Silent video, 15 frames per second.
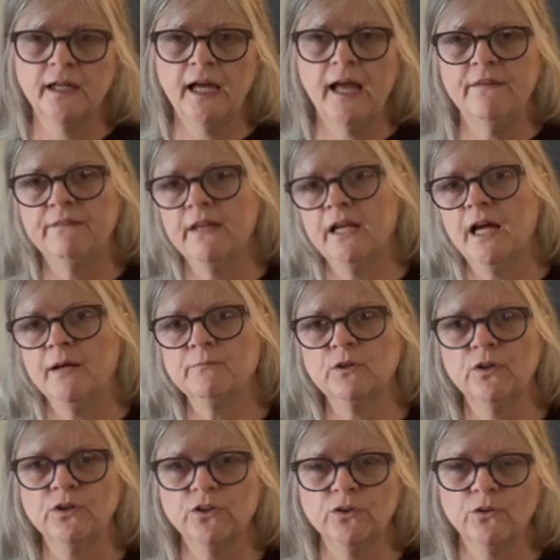And then I'm
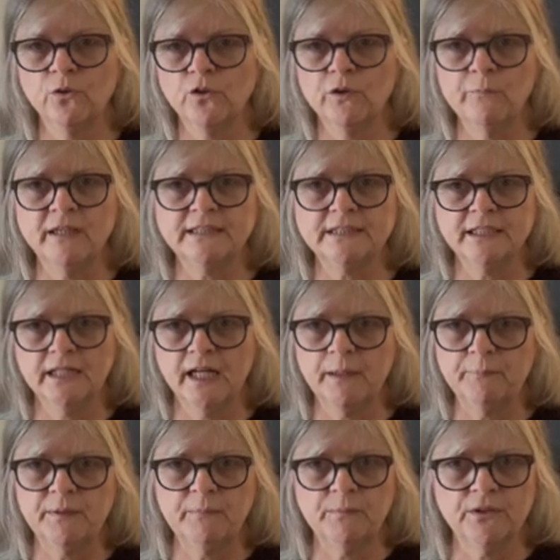going to ornament it
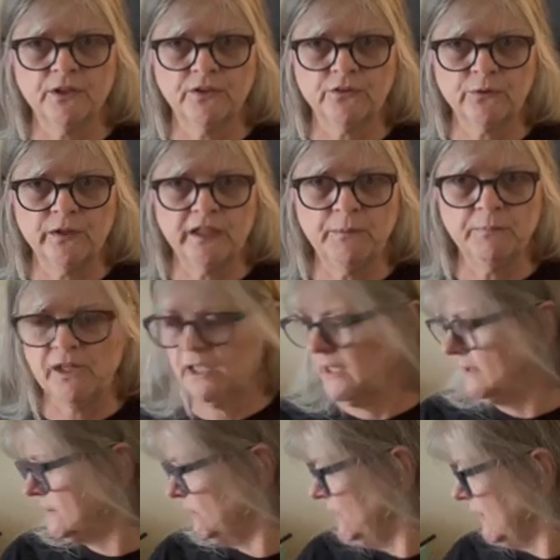up and put on 3D
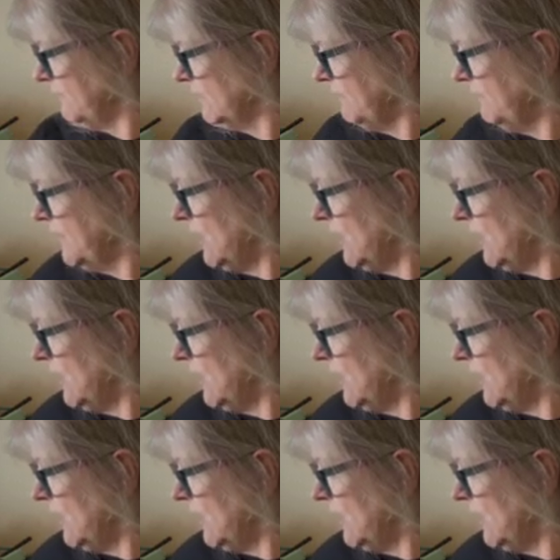pockets and whatever.